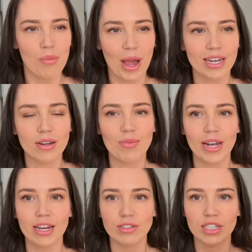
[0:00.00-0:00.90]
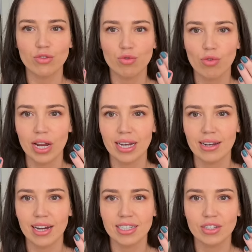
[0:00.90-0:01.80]
I painted my nails this really
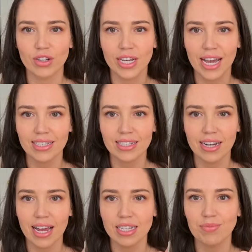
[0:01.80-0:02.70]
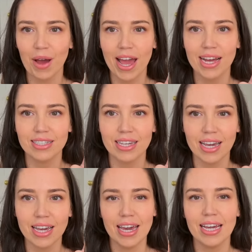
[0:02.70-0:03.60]
nice color yesterday. It's by
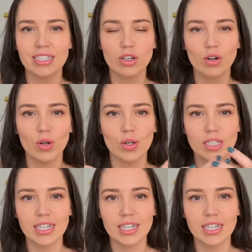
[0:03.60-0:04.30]
Essie. It is called,